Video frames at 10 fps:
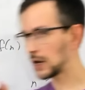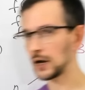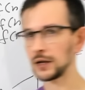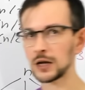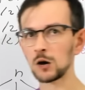
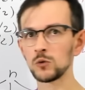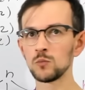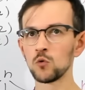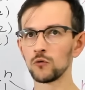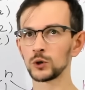and now we
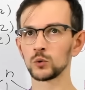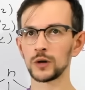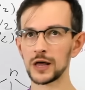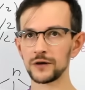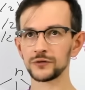move it to
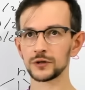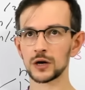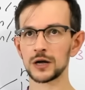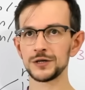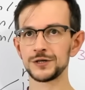the left
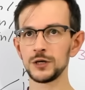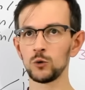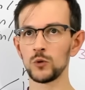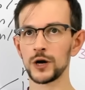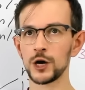
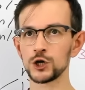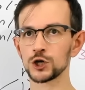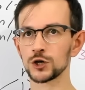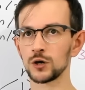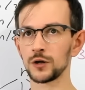until we
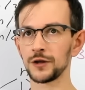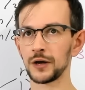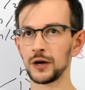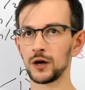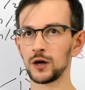reach
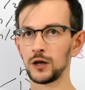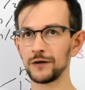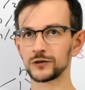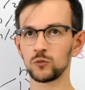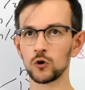the
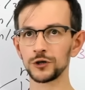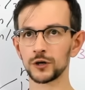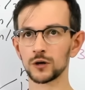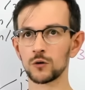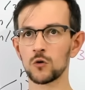left
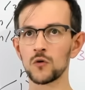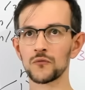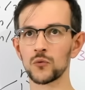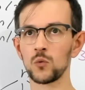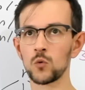border
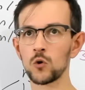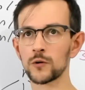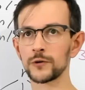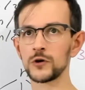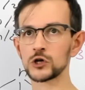of,
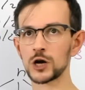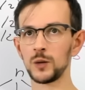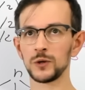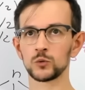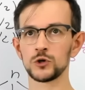or we reach
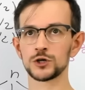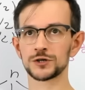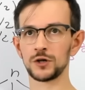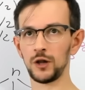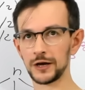element which
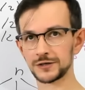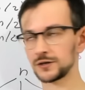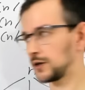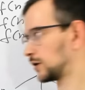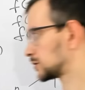is less
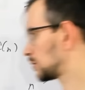than this